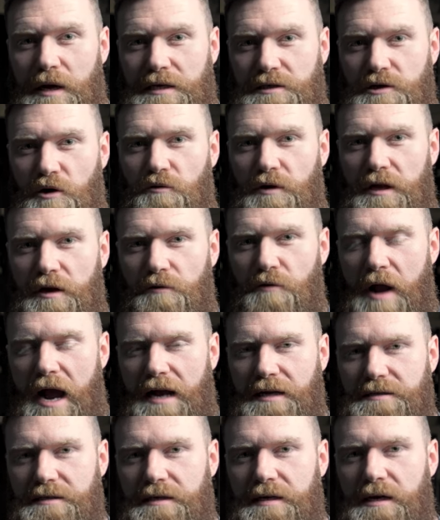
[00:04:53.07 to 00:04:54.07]
he's currently
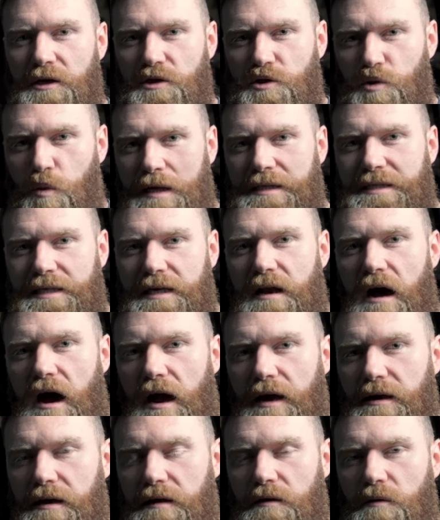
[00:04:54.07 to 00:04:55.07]
ranked
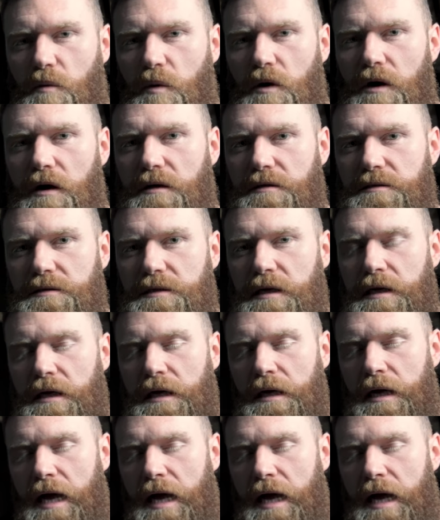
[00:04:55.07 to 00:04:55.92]
29 in the world.